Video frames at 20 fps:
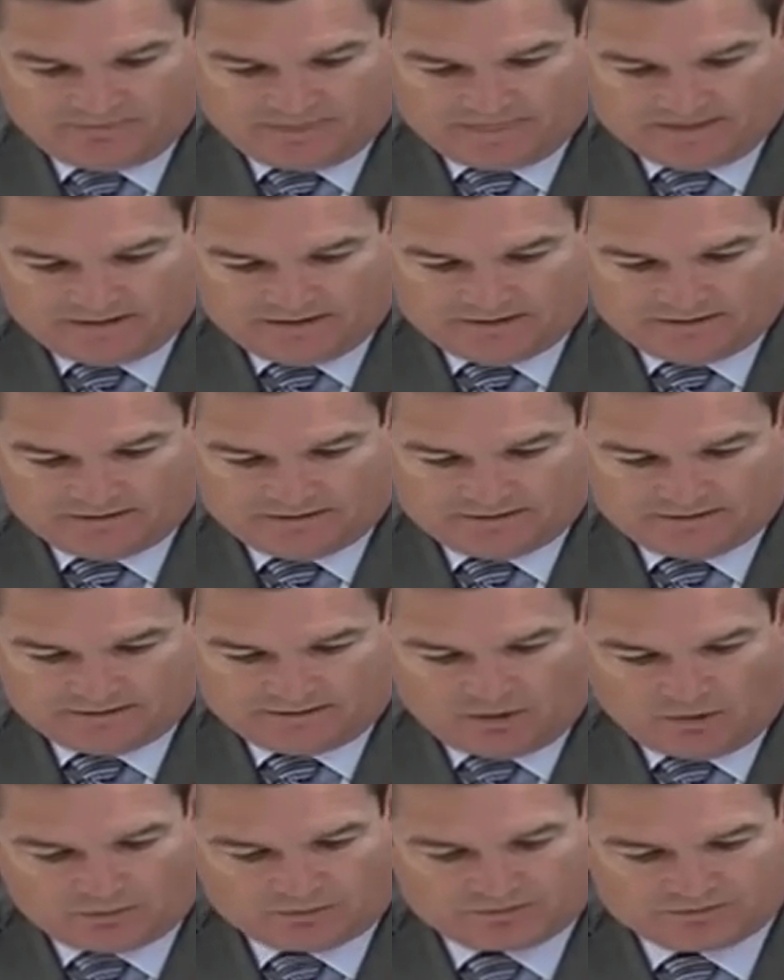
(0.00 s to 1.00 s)

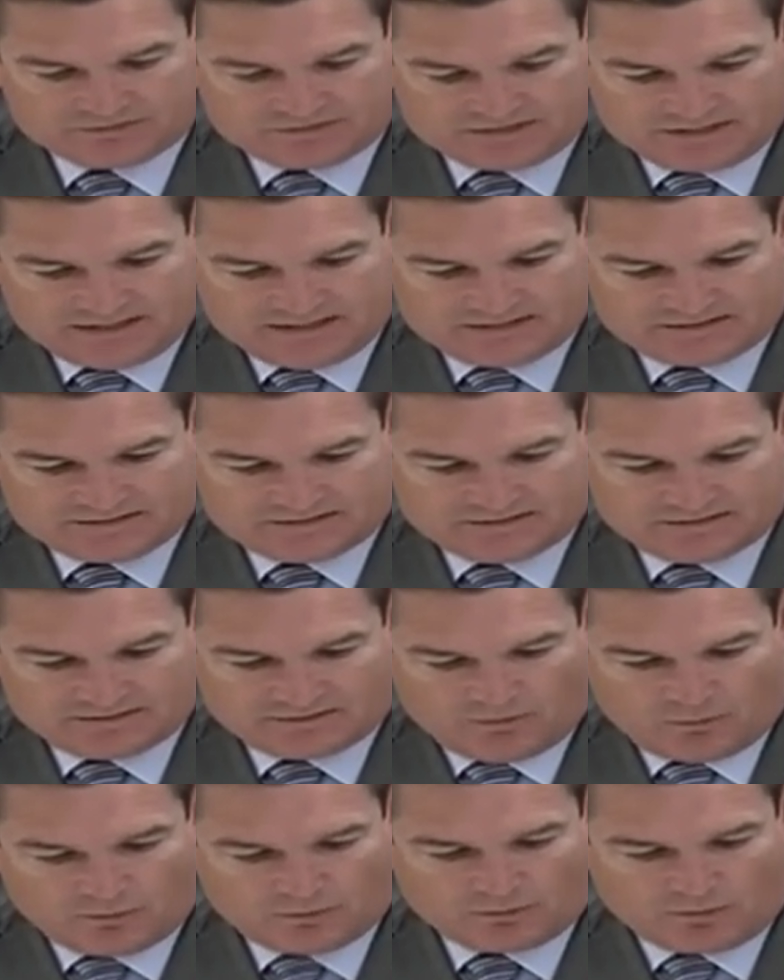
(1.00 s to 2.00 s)
The article states
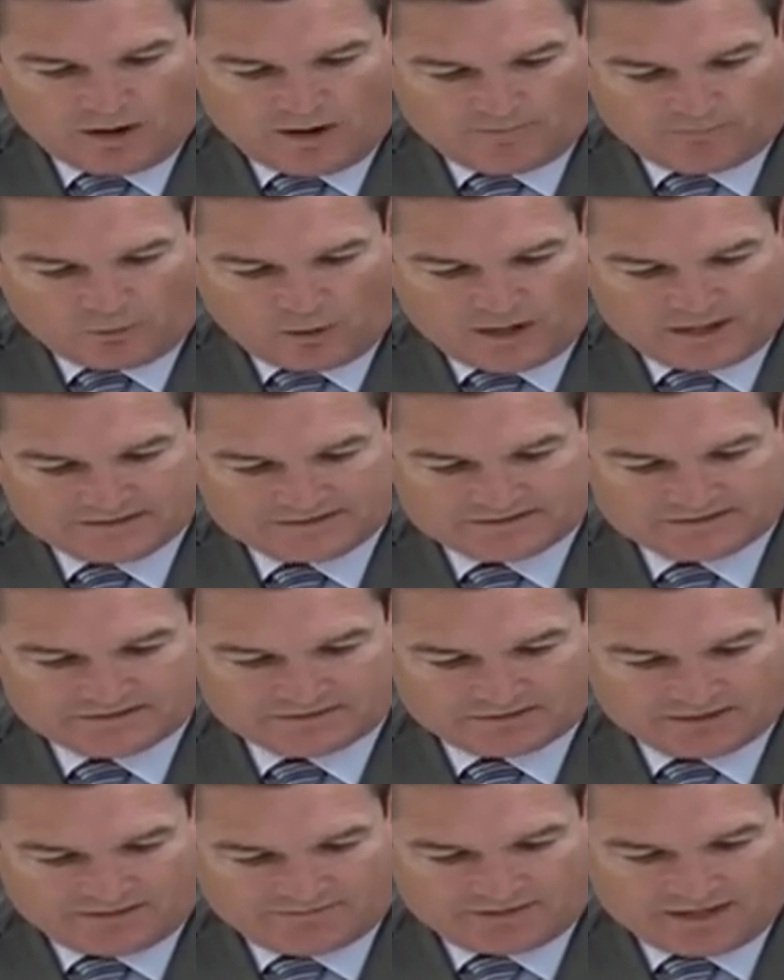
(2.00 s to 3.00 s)
lower crop prices
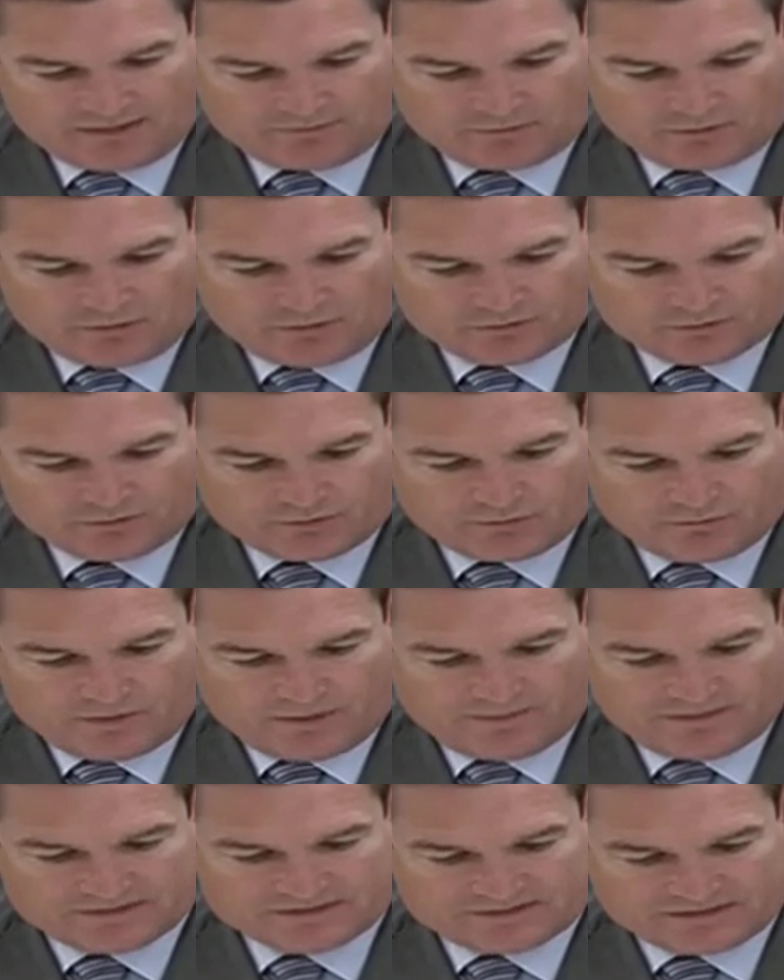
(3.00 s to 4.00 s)
are leaving agriculture
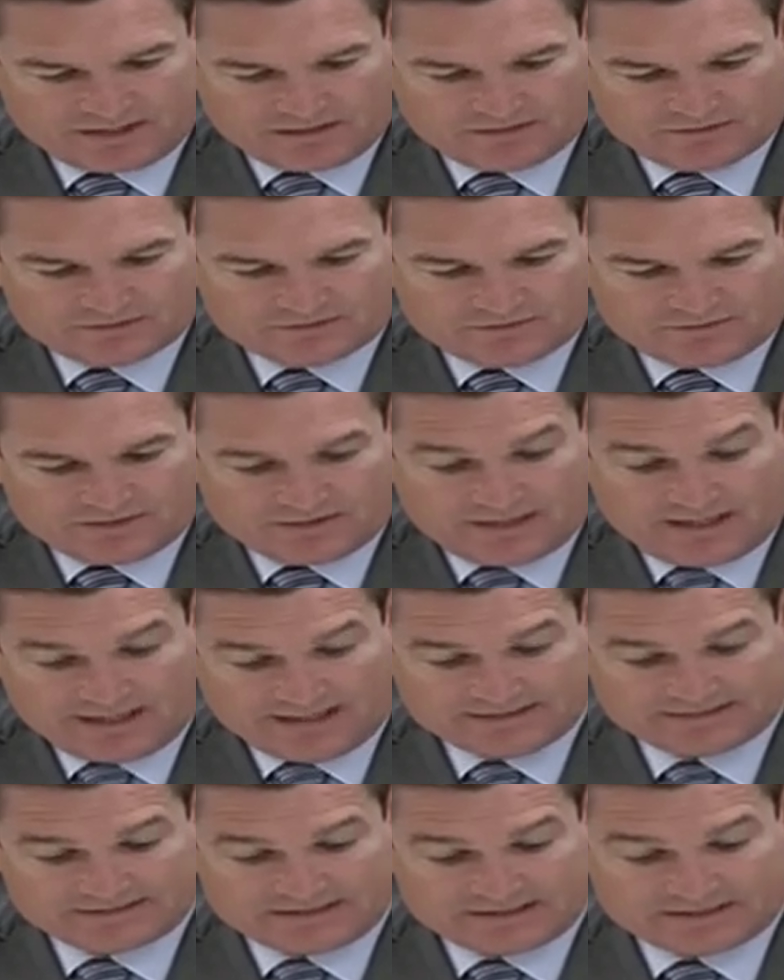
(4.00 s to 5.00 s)
equipment sellers with an
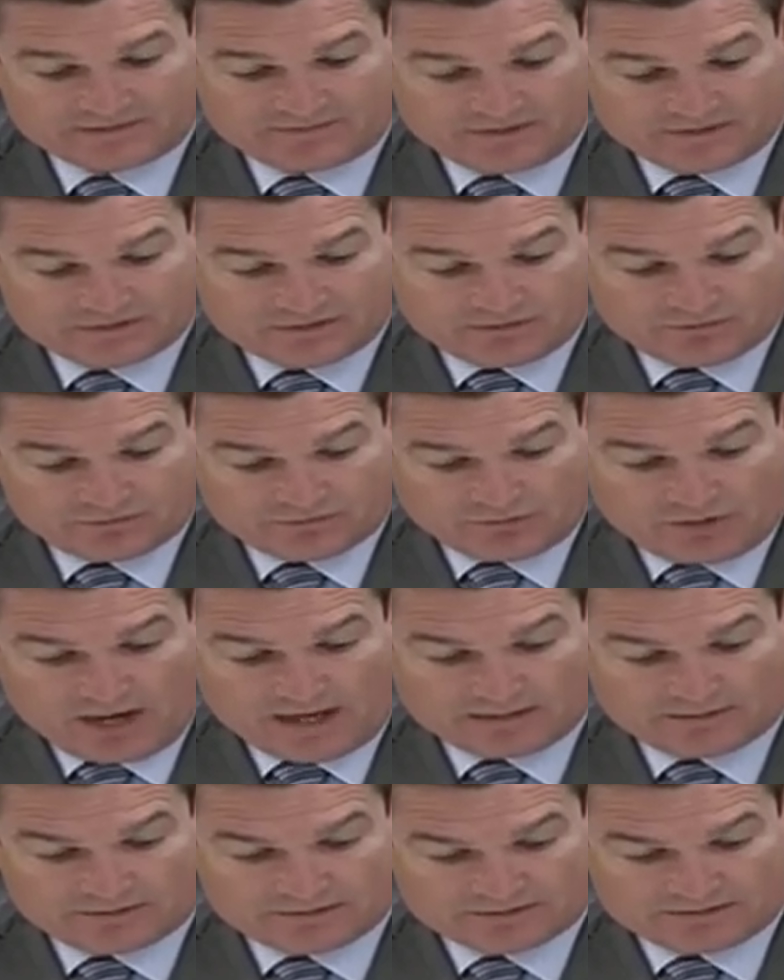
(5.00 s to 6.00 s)
excess of unsold
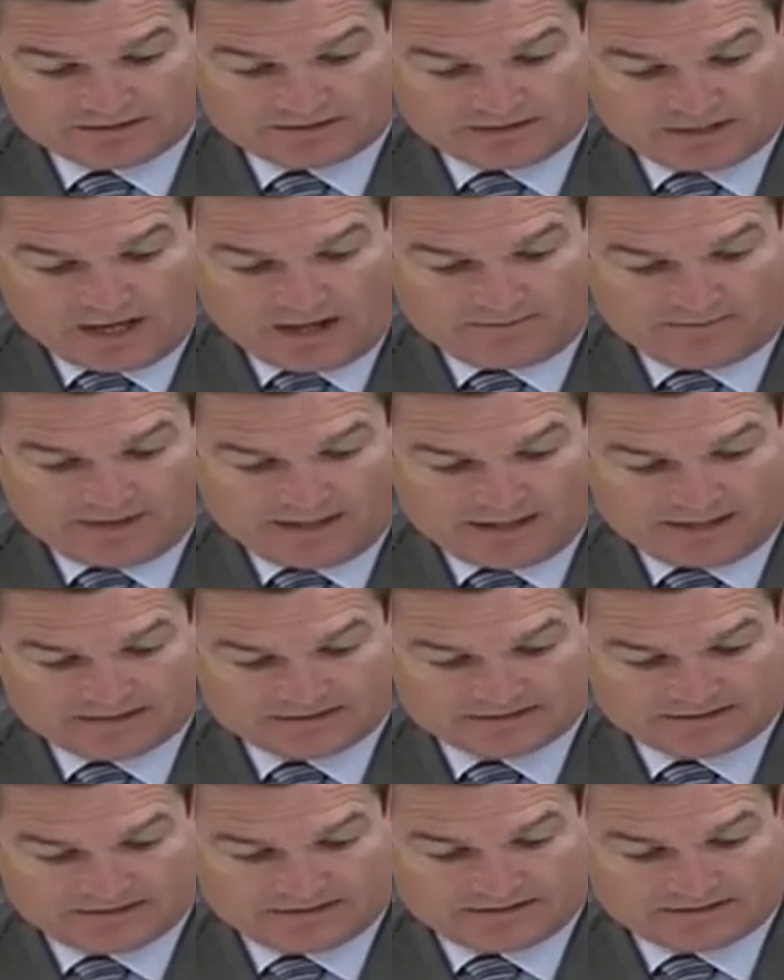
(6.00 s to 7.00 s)
tractors and
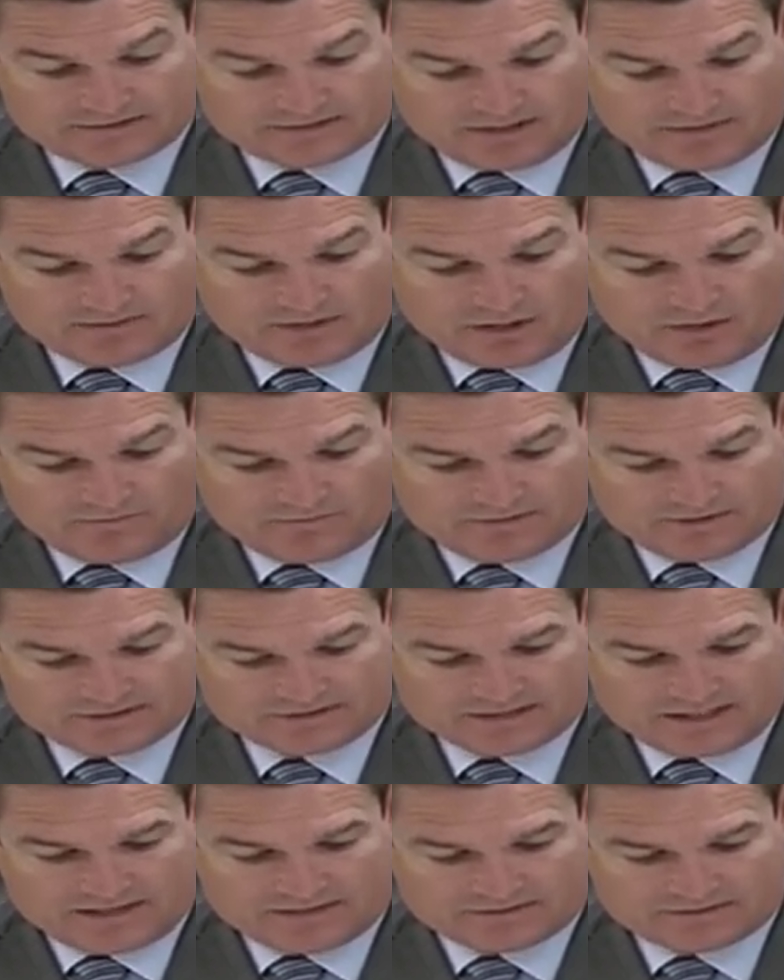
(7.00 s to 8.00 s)
combines, leading some to offer
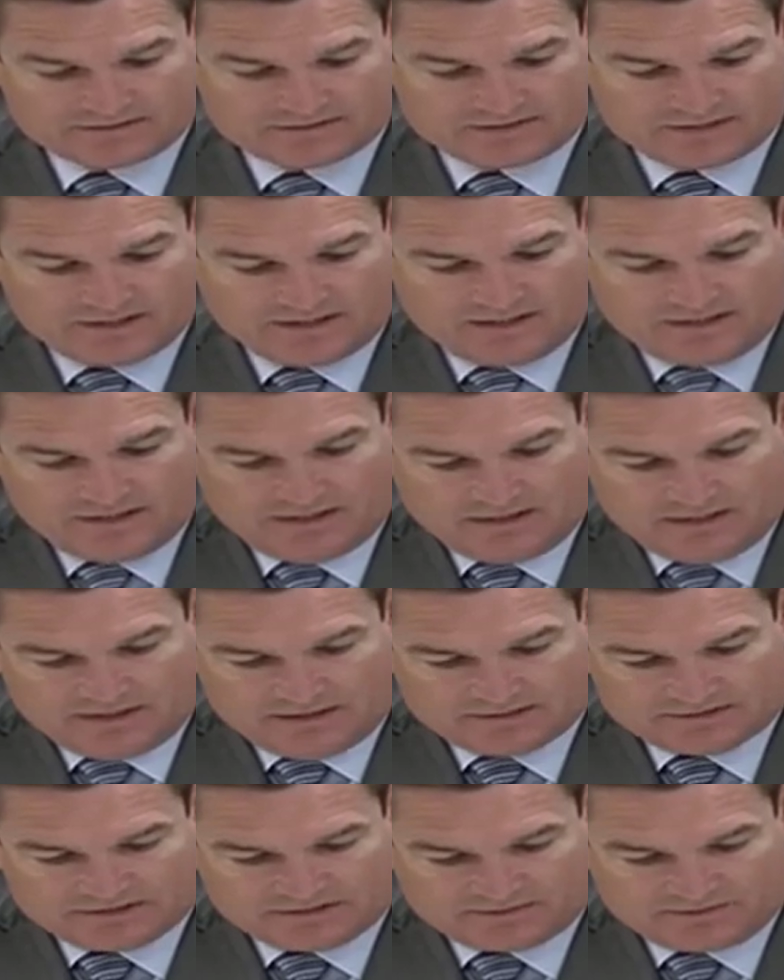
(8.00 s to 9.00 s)
discounts
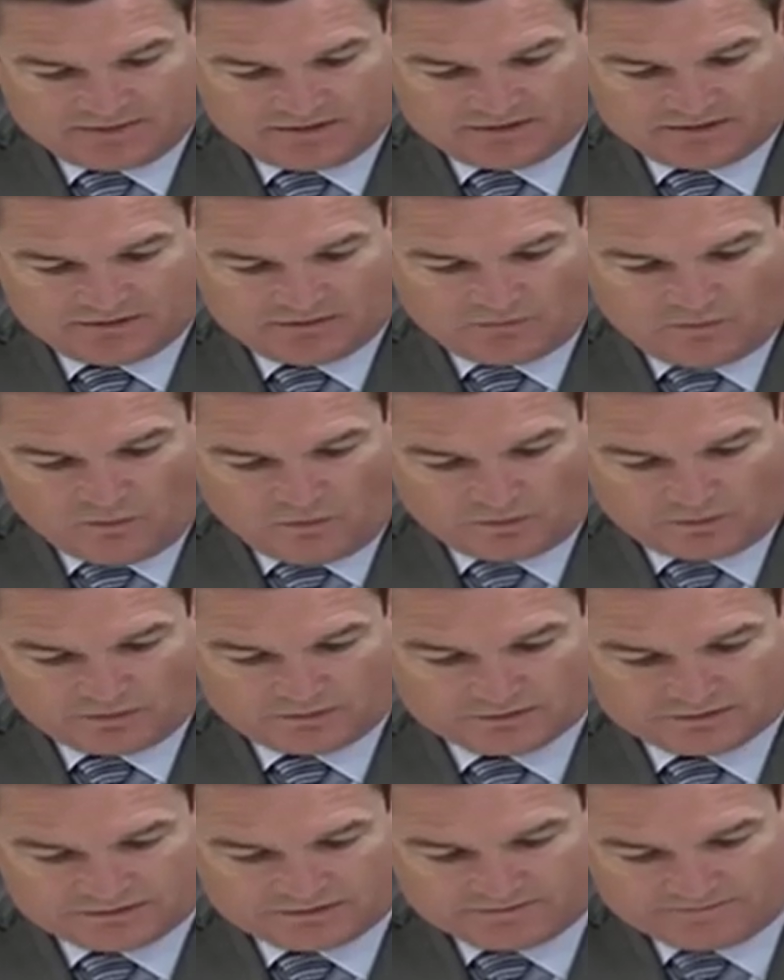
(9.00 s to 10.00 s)
and suspend new
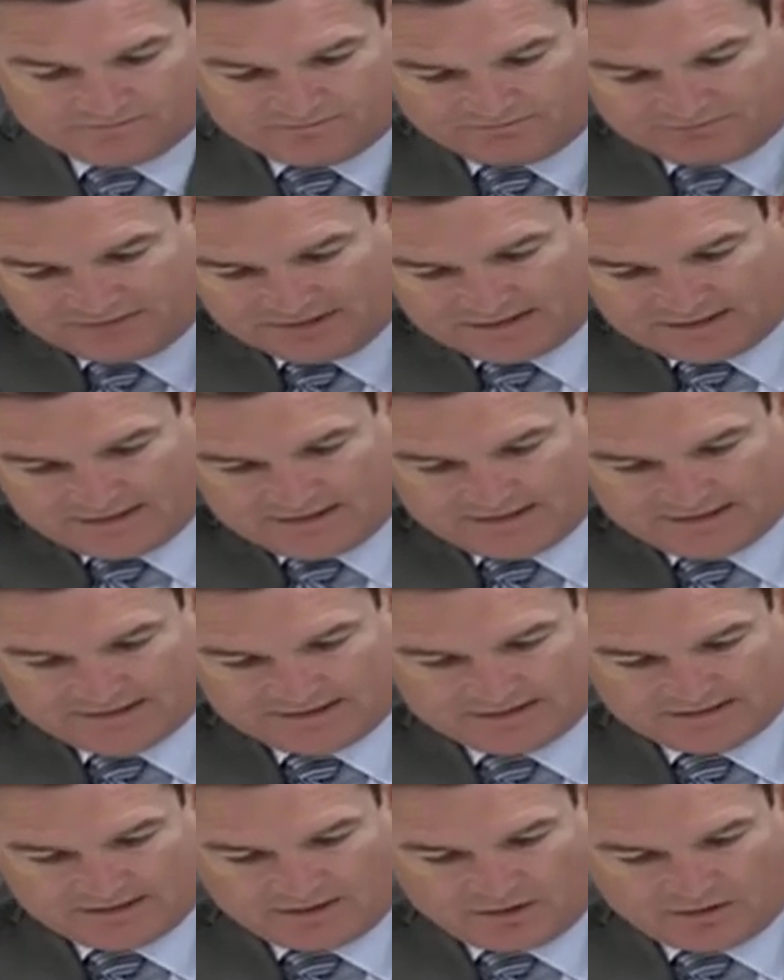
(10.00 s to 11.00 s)
orders. And
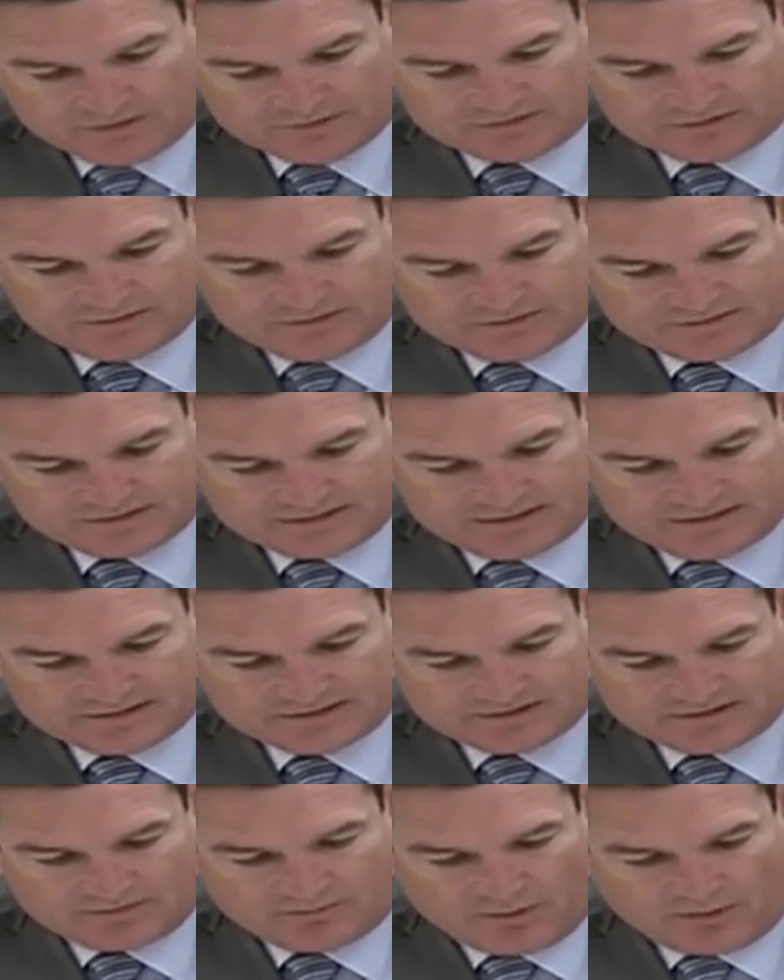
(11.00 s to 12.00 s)
it also
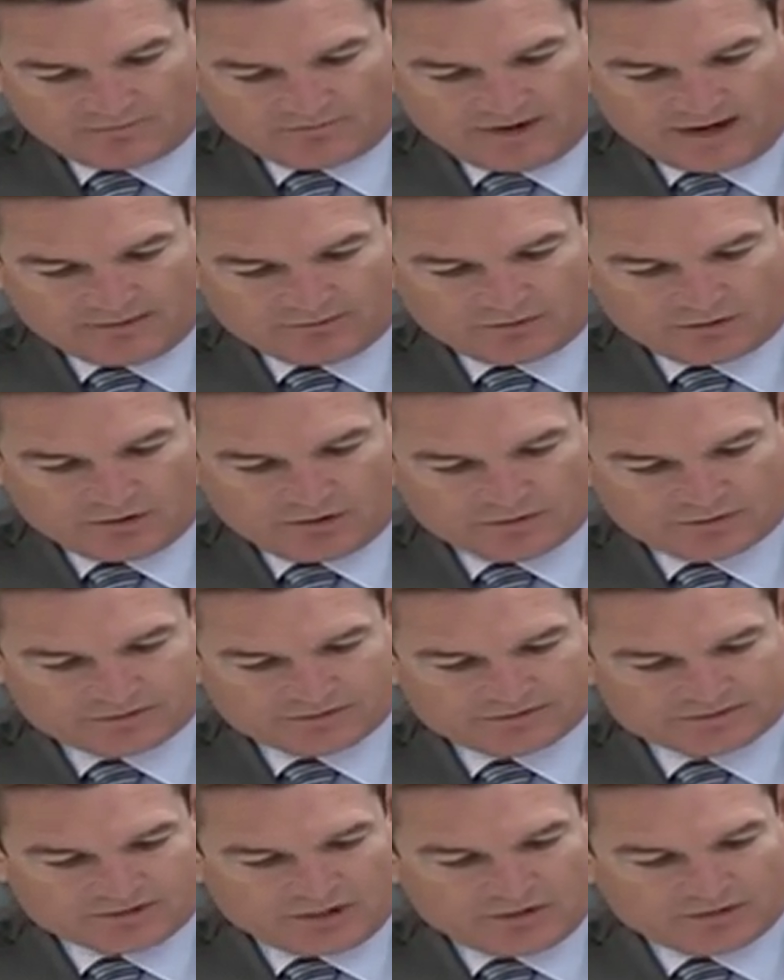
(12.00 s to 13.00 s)
says the Department of
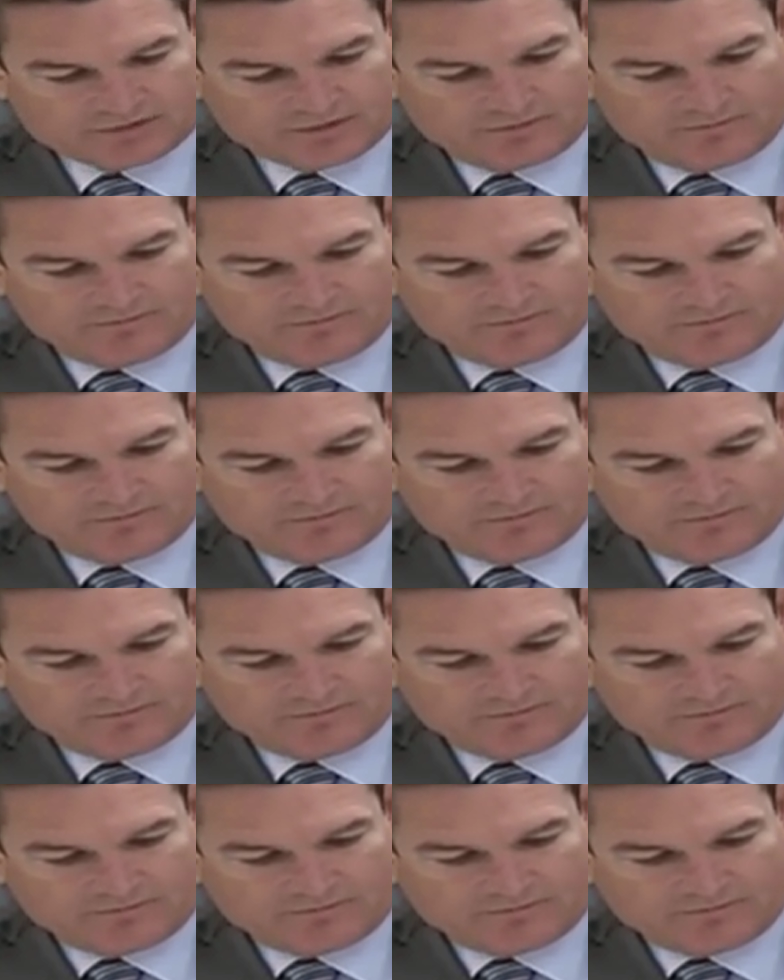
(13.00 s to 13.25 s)
Agriculture has also